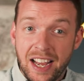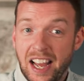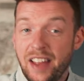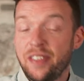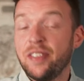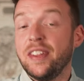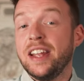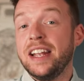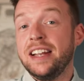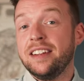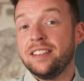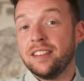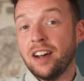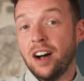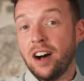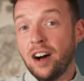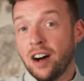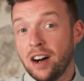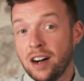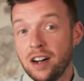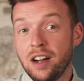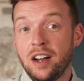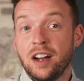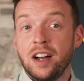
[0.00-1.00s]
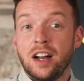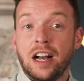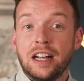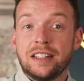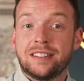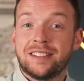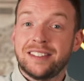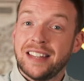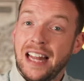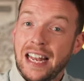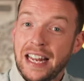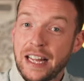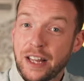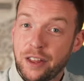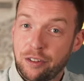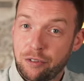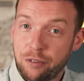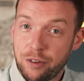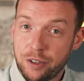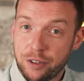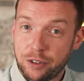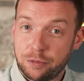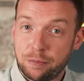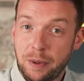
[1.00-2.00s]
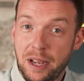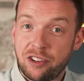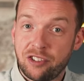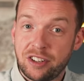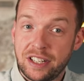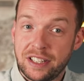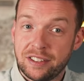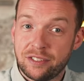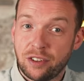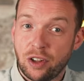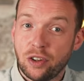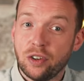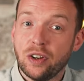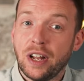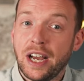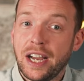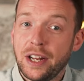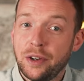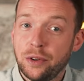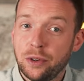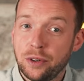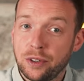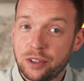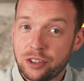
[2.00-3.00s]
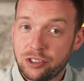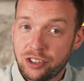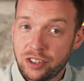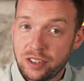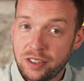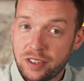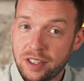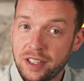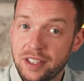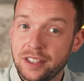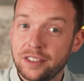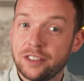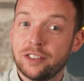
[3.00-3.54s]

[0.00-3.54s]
and these are selling through a specialist online auction,